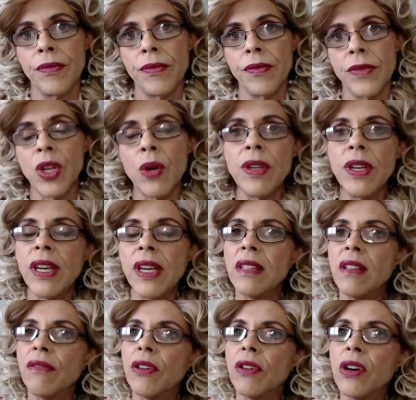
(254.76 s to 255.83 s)
So when you get
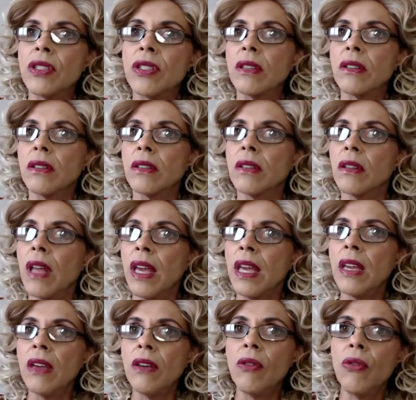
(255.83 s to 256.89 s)
the verse,
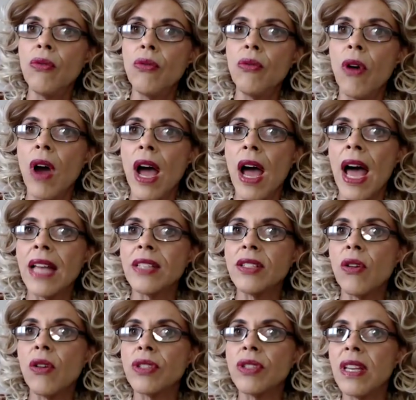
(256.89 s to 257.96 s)
he who has
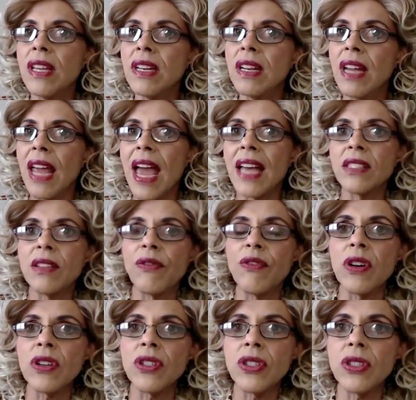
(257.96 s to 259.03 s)
no sin cast the
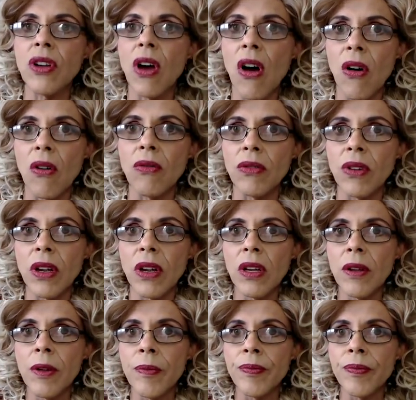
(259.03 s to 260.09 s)
first stone,
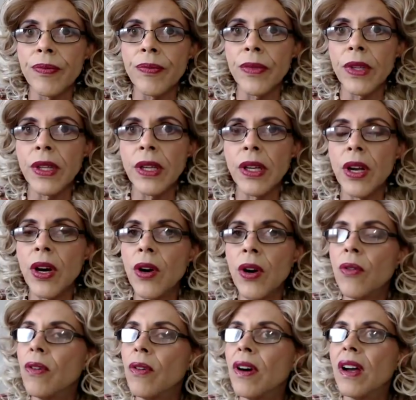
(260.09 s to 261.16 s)
you